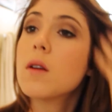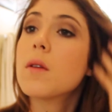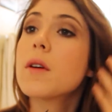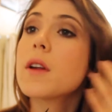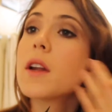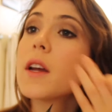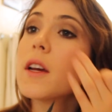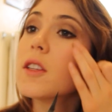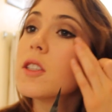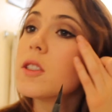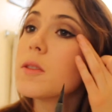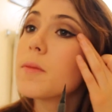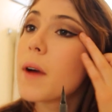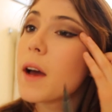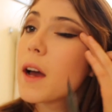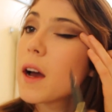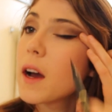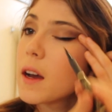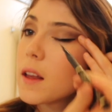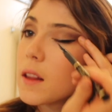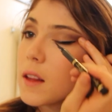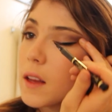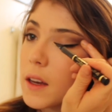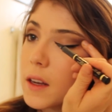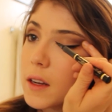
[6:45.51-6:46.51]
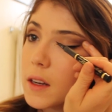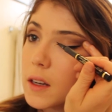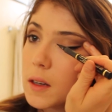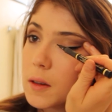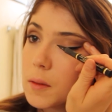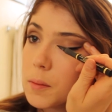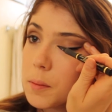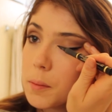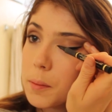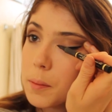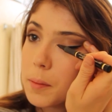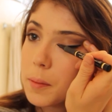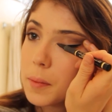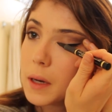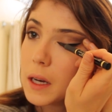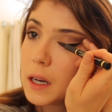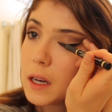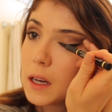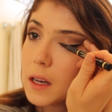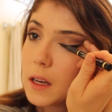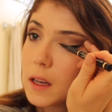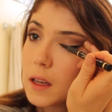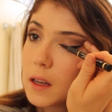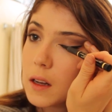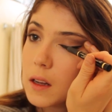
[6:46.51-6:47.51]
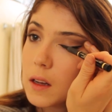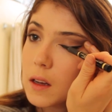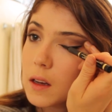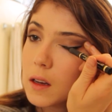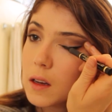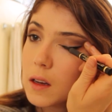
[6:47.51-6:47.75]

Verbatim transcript: when I do my eyeliner, but